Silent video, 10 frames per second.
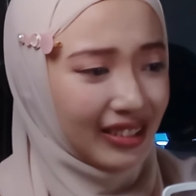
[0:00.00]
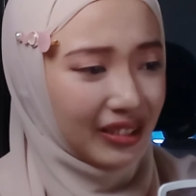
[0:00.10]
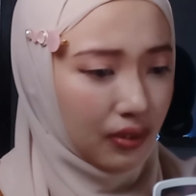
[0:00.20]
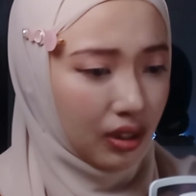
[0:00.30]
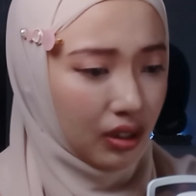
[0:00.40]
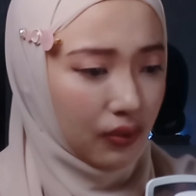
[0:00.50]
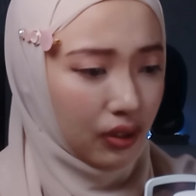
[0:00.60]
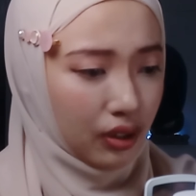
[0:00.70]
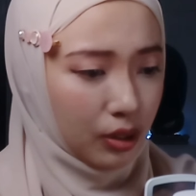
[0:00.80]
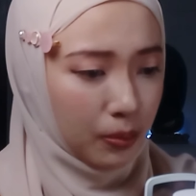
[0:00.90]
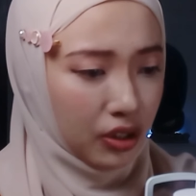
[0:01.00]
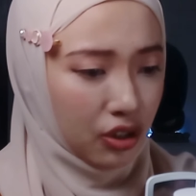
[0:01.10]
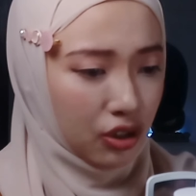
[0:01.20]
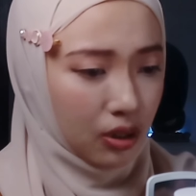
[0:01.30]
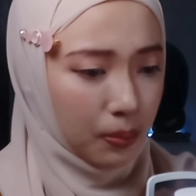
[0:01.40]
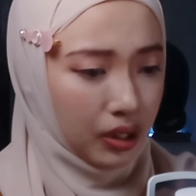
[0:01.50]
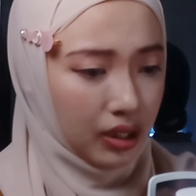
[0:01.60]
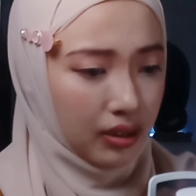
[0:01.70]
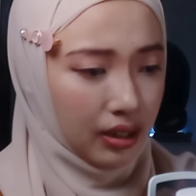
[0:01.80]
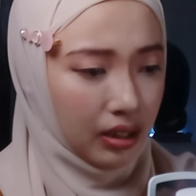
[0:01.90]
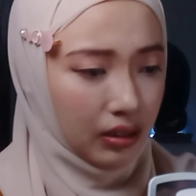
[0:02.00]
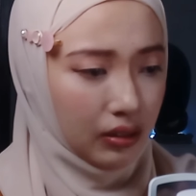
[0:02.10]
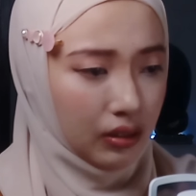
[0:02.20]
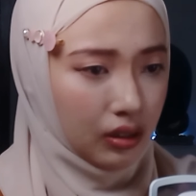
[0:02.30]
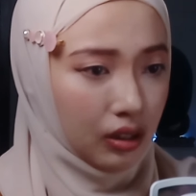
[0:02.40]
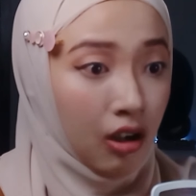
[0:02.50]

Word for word: Just reading Fairy's magic shop and then...